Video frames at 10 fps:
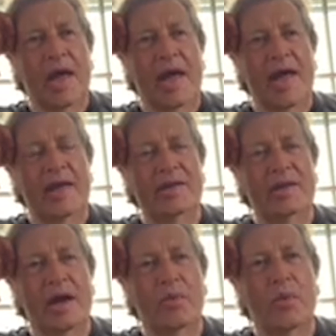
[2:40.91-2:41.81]
And
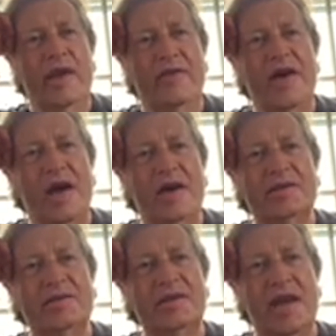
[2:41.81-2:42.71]
we have
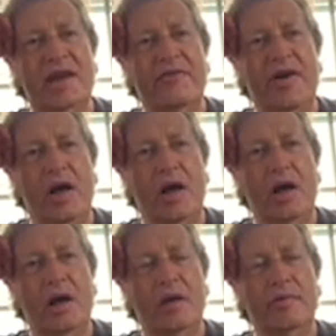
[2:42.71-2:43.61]
asked 10 of
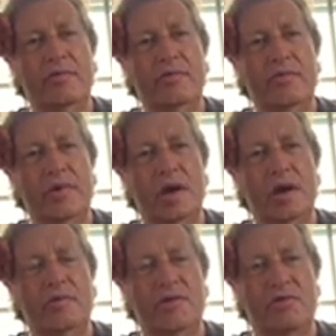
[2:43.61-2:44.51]

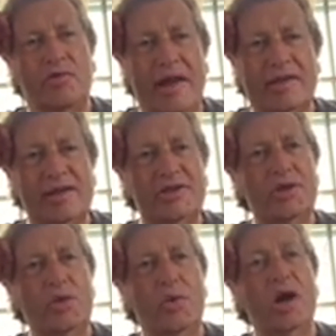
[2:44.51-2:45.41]
the
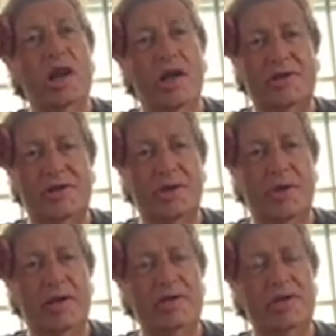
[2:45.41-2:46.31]
writers who are closest
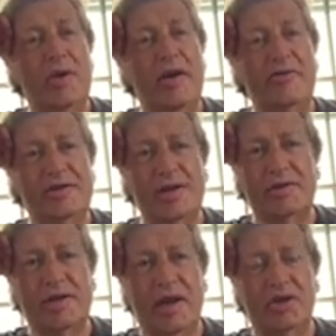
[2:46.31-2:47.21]
to us, who have
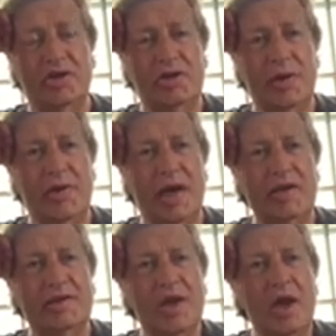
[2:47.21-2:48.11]
associations with
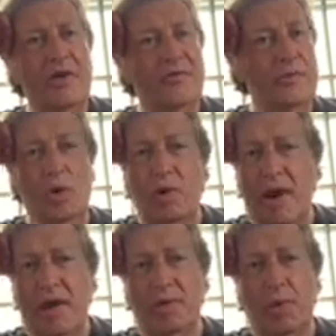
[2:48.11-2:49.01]
us from all
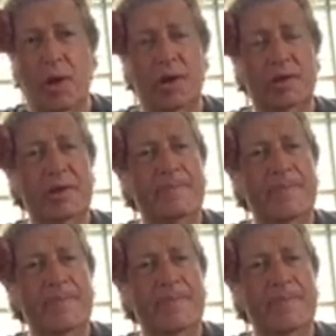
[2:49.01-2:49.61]
around the world,